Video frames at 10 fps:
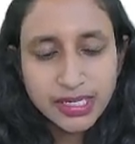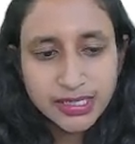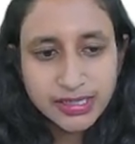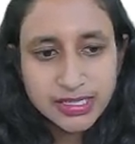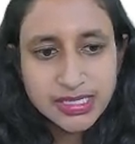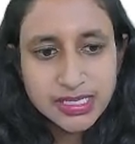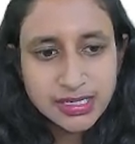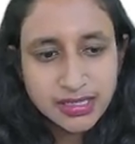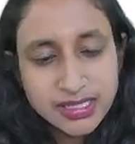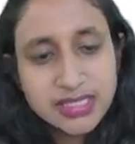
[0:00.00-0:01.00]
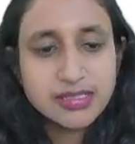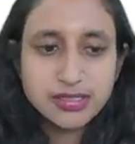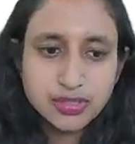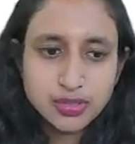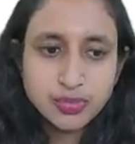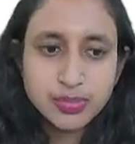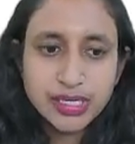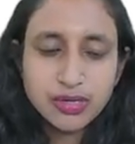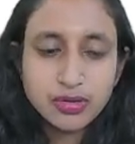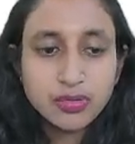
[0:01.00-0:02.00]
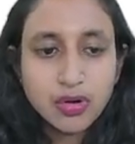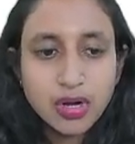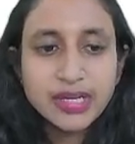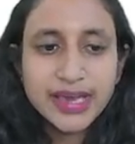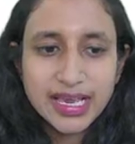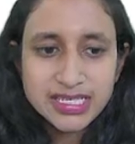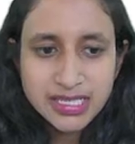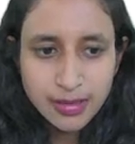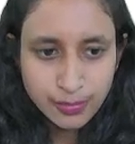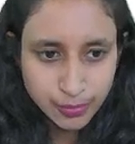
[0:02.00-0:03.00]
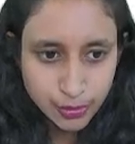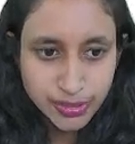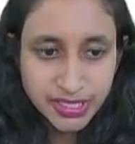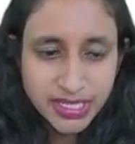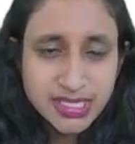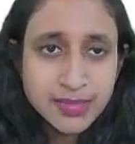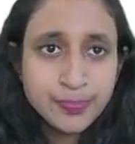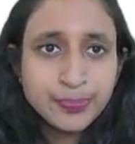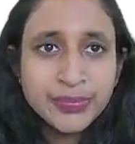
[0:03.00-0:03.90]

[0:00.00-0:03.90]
it is considered to be called as Protease.